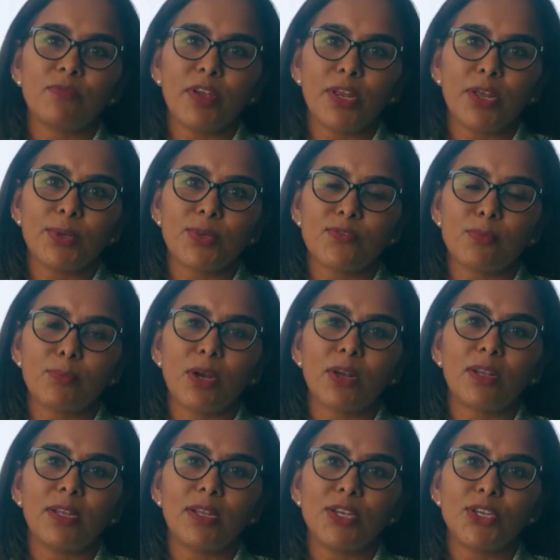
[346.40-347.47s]
videos from
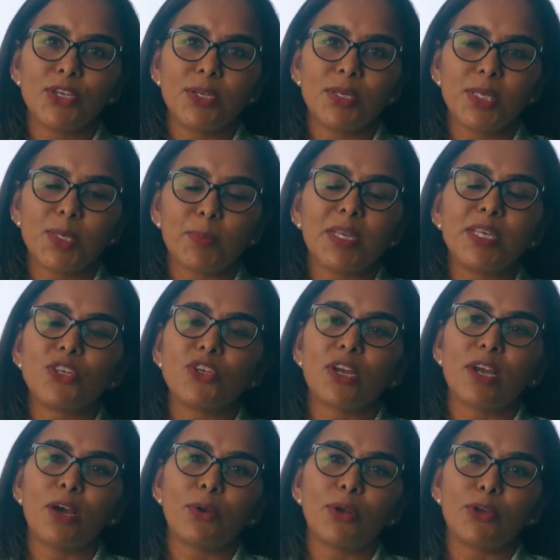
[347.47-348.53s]
our clinicians, please
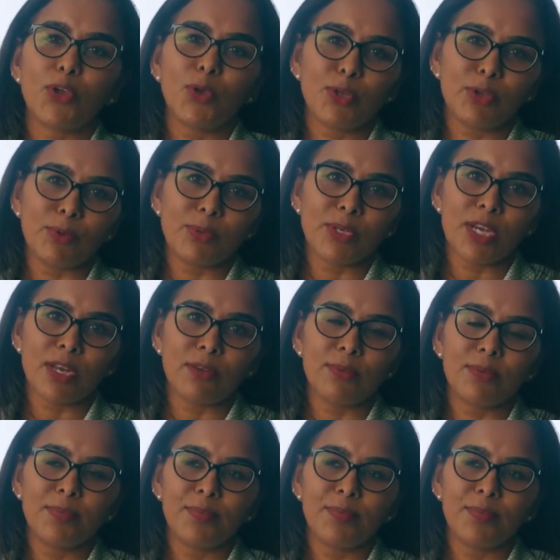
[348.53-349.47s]
check out our YouTube channel.